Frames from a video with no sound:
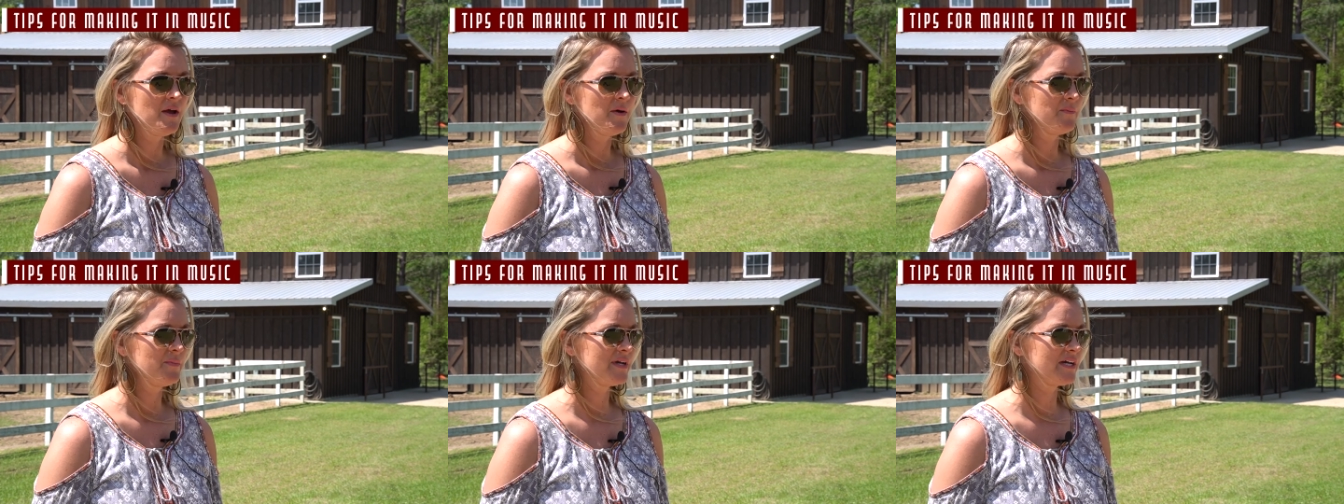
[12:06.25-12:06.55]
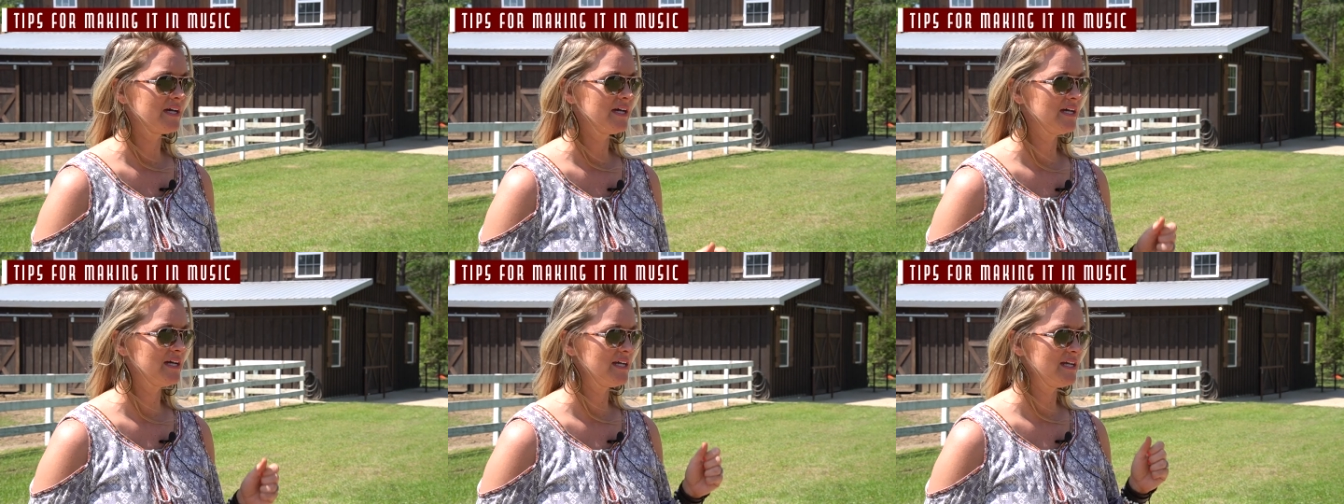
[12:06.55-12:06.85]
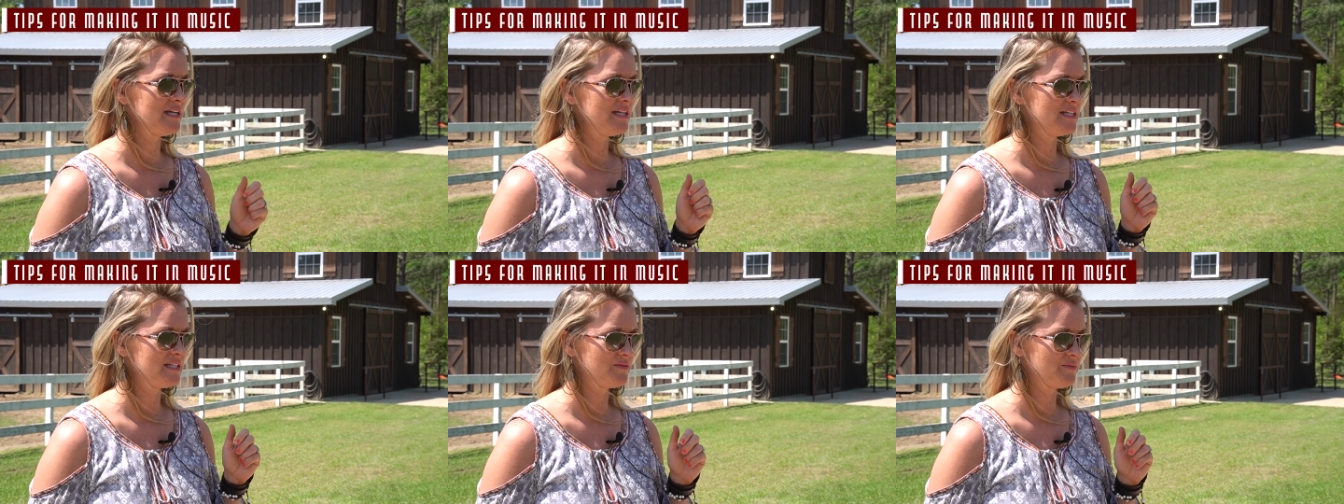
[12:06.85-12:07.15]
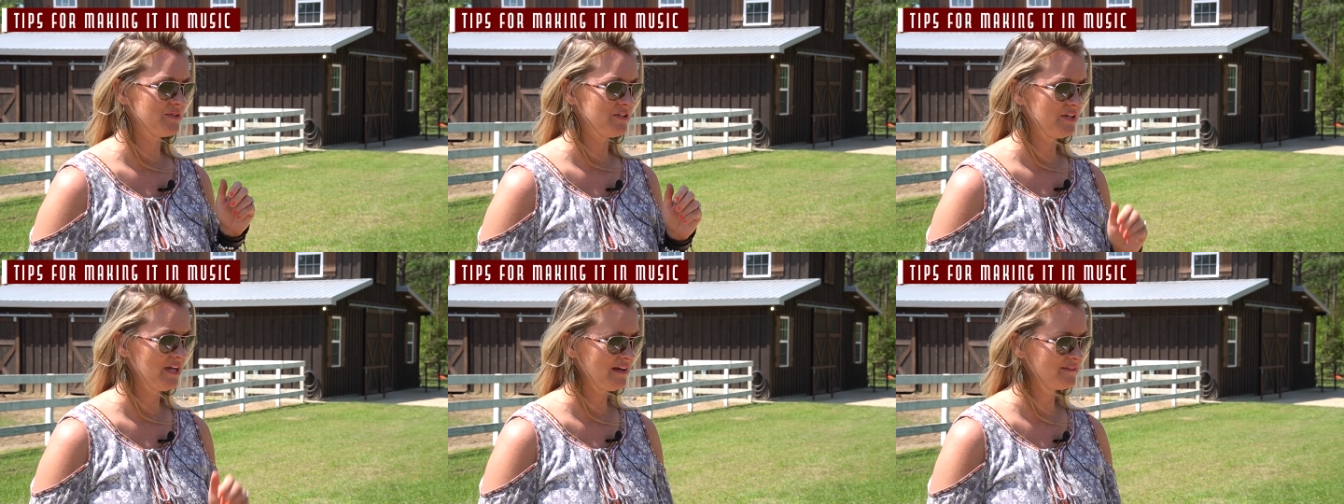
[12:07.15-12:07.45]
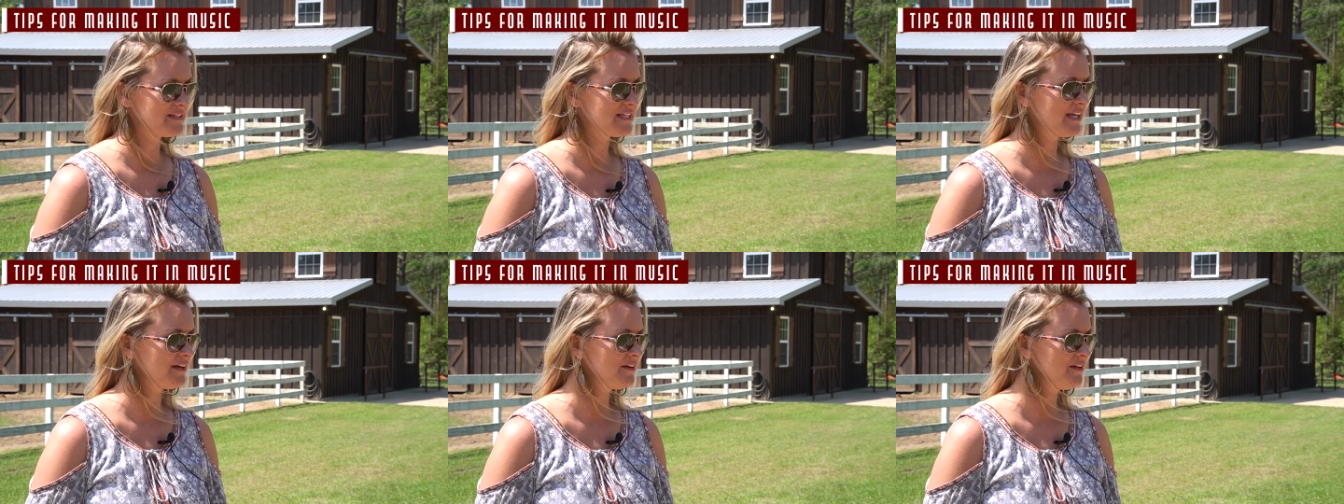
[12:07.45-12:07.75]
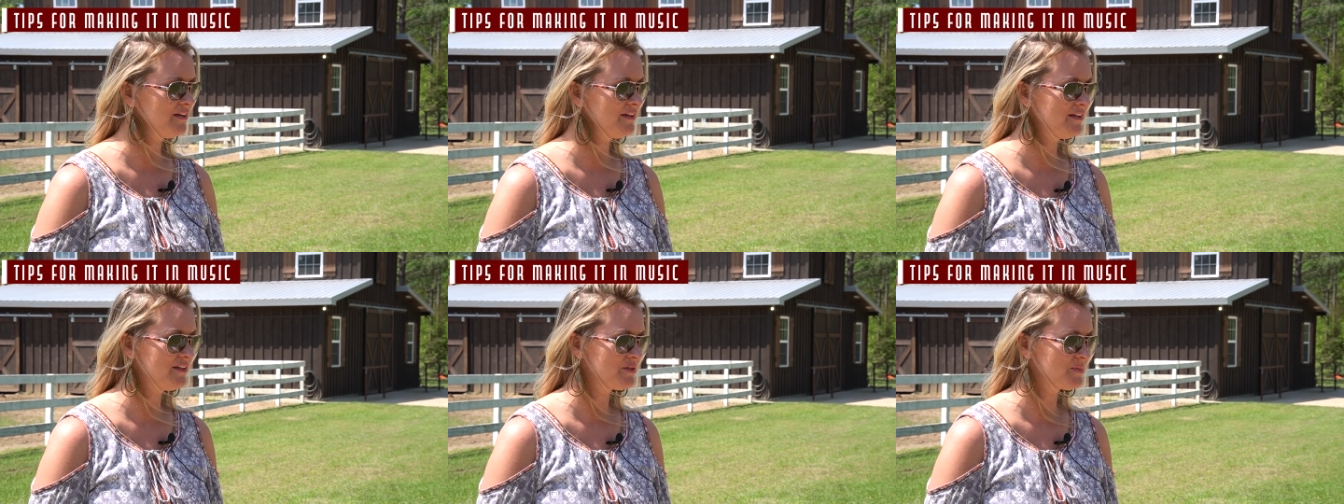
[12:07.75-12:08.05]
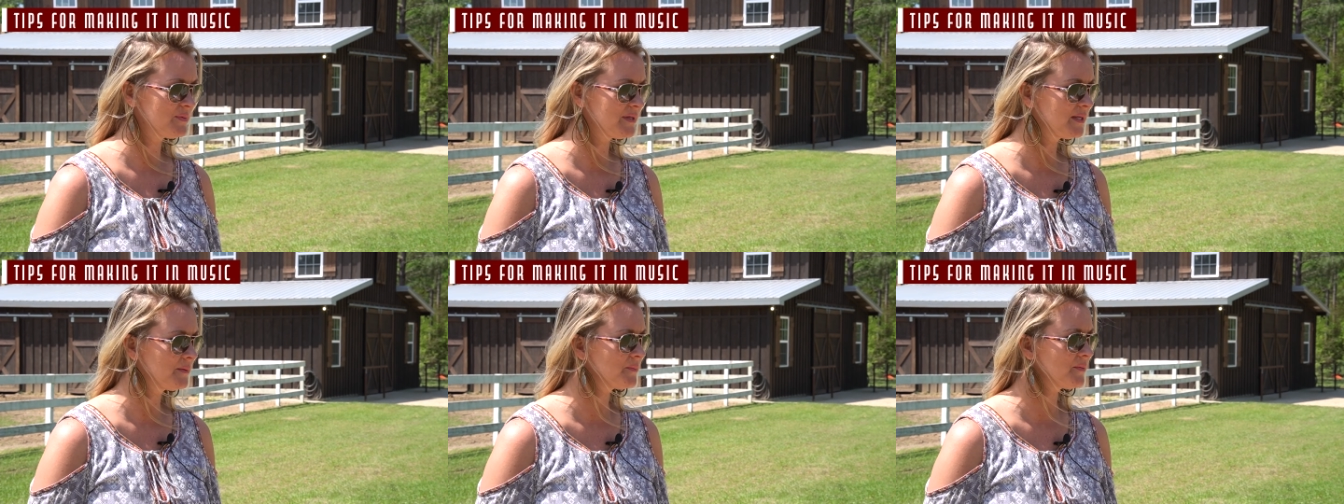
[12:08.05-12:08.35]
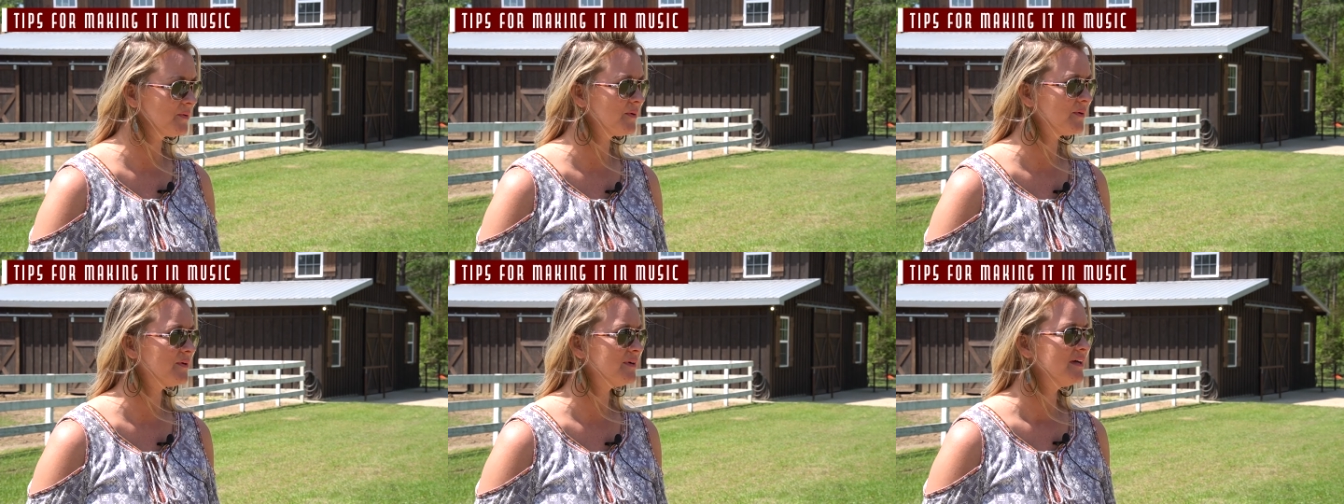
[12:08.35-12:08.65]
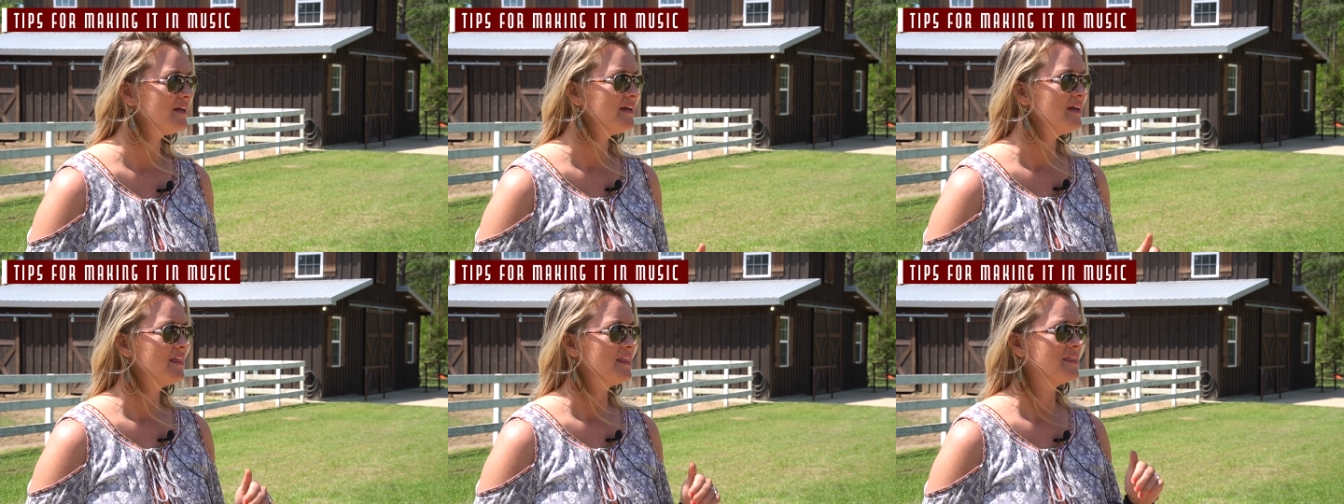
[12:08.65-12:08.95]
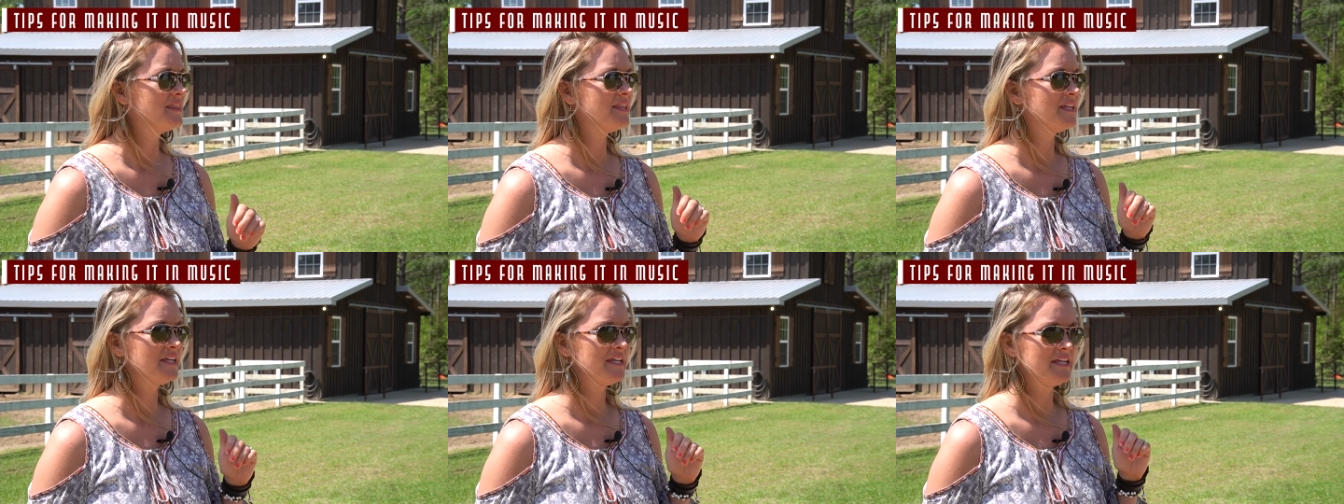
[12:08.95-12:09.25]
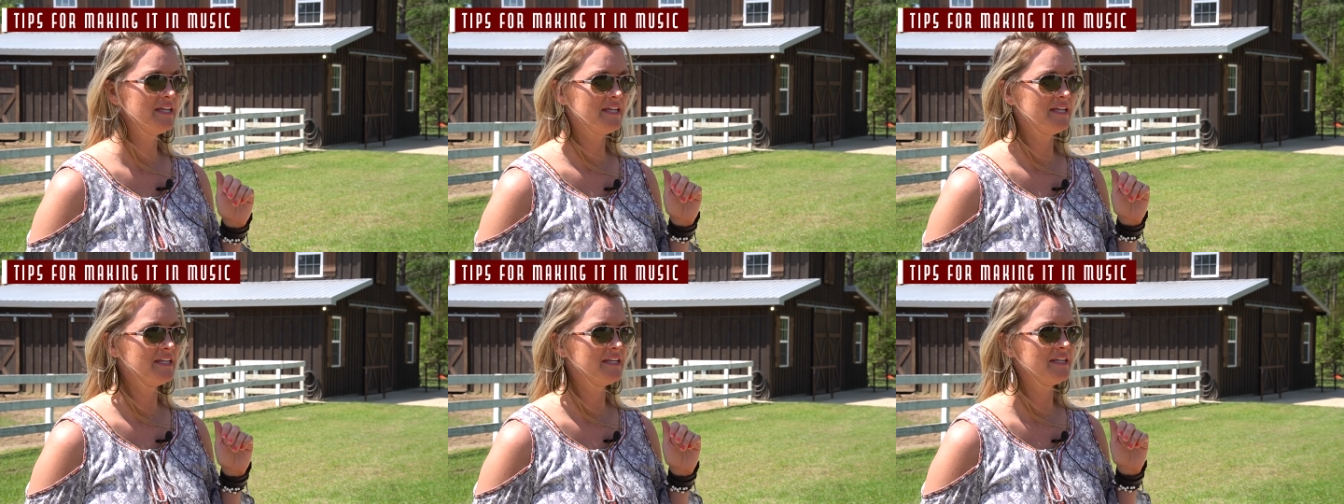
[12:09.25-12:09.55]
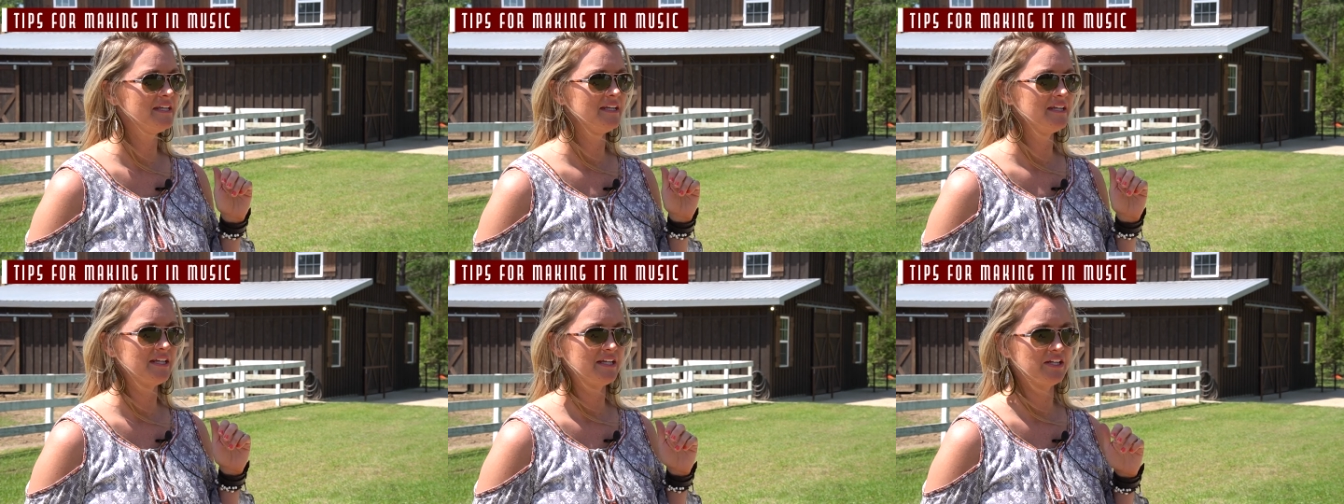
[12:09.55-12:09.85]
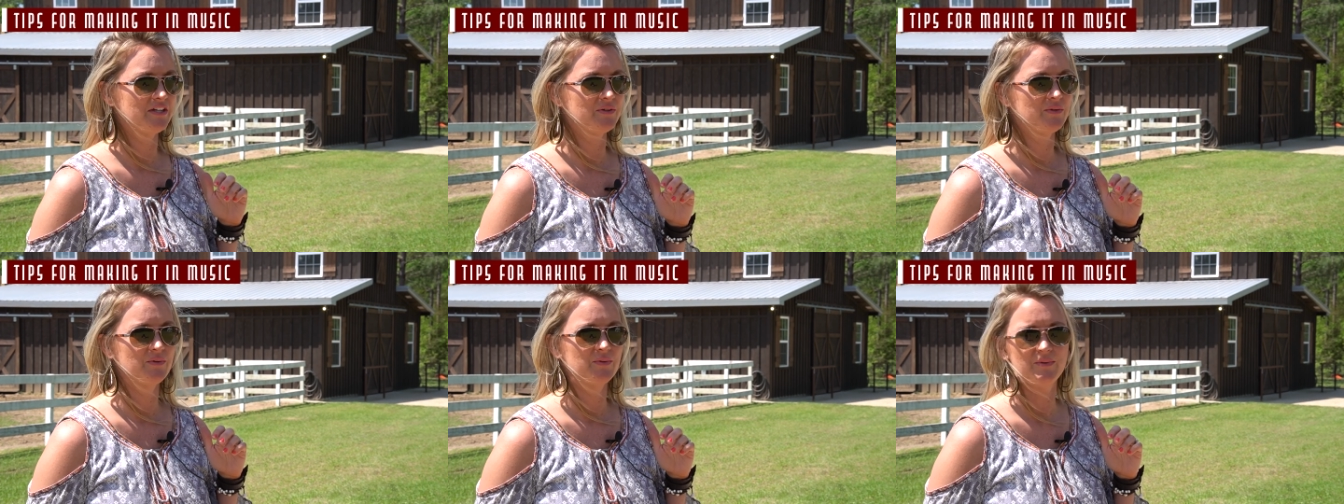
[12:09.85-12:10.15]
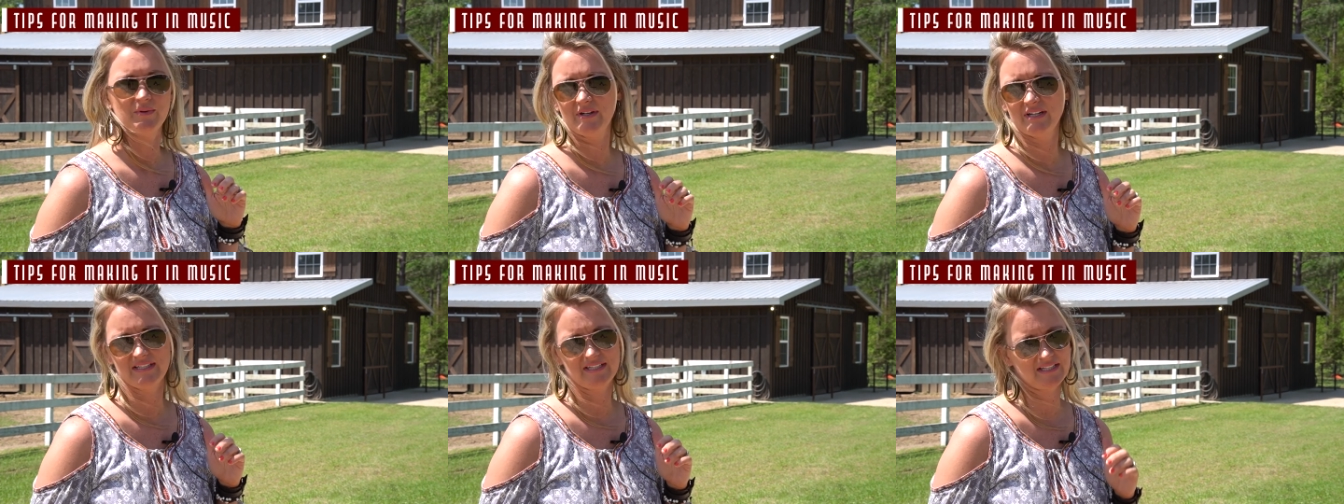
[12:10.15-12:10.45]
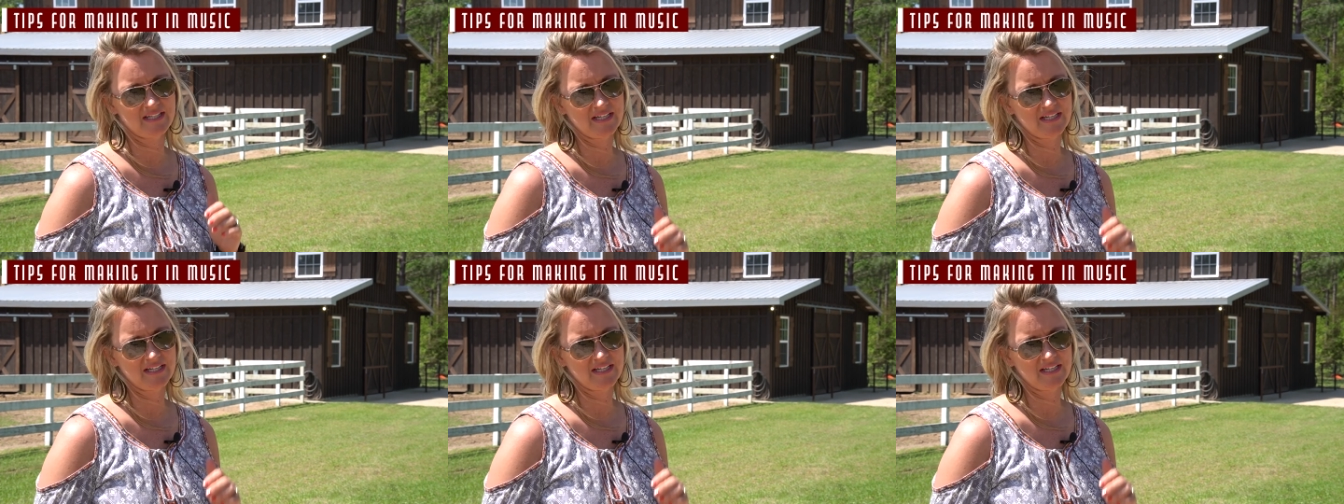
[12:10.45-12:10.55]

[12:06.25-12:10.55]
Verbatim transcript: because when you have to count on other people, then you it's